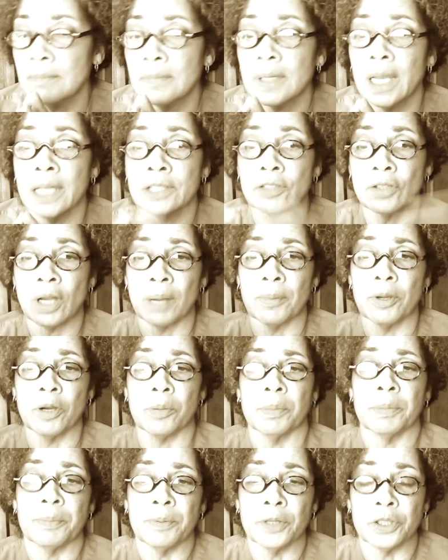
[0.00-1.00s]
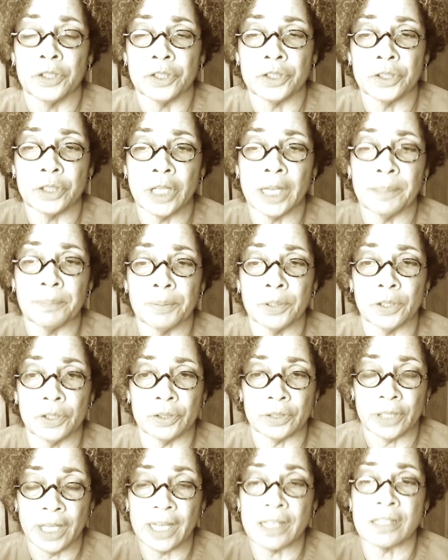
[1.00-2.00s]
And you come home and put your
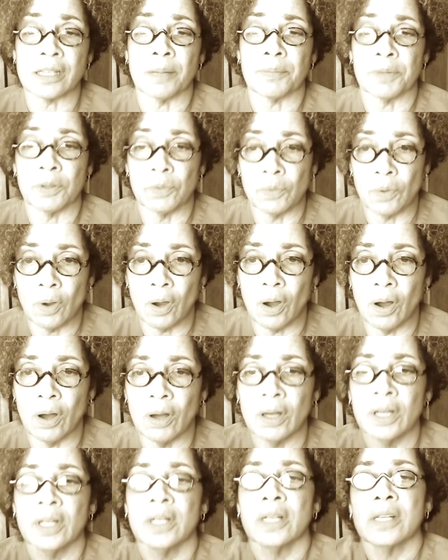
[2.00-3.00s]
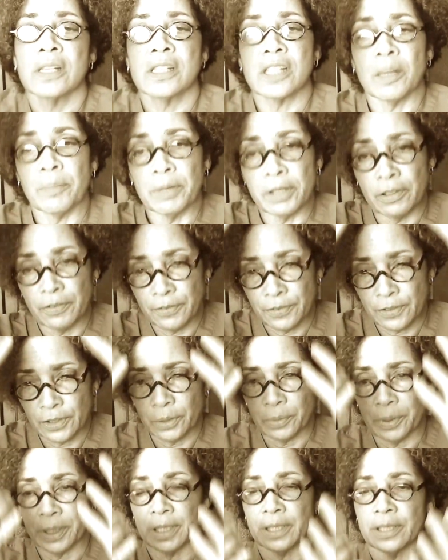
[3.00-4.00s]
legs up the wall, some of the
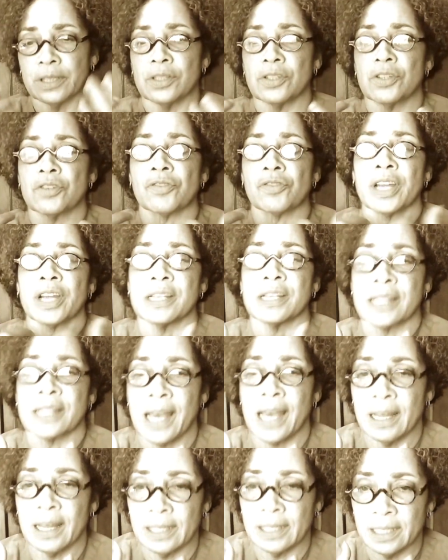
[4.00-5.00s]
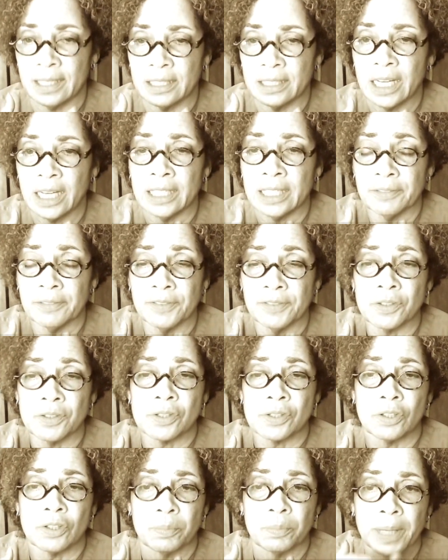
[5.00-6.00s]
fluid drains out and it feels a
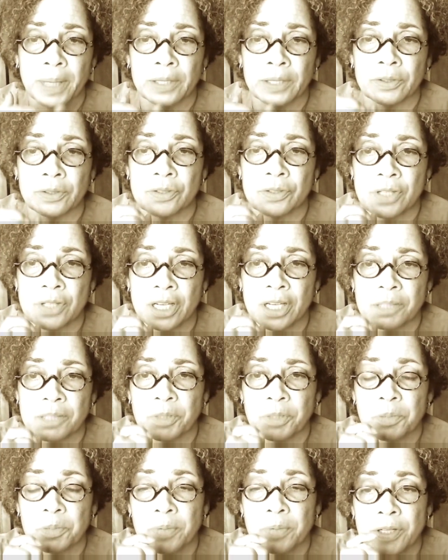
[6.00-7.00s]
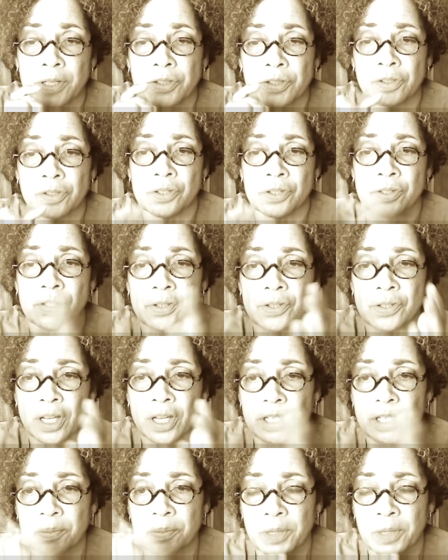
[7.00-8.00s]
little better. There's not as much pressure because there's not
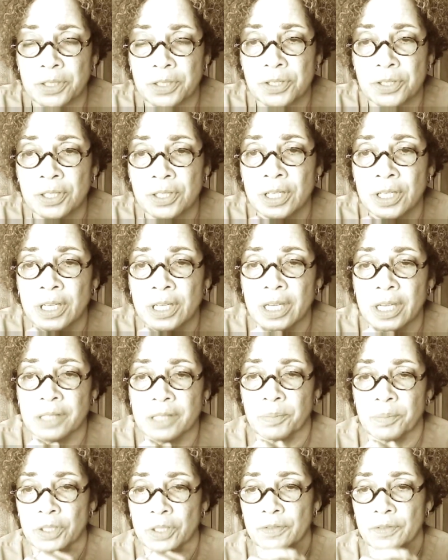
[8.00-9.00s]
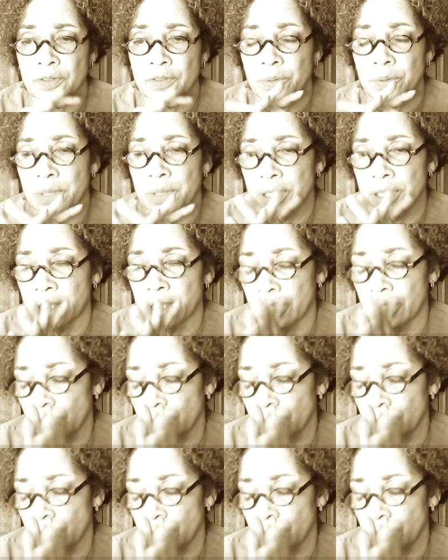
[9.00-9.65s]
as much fluid in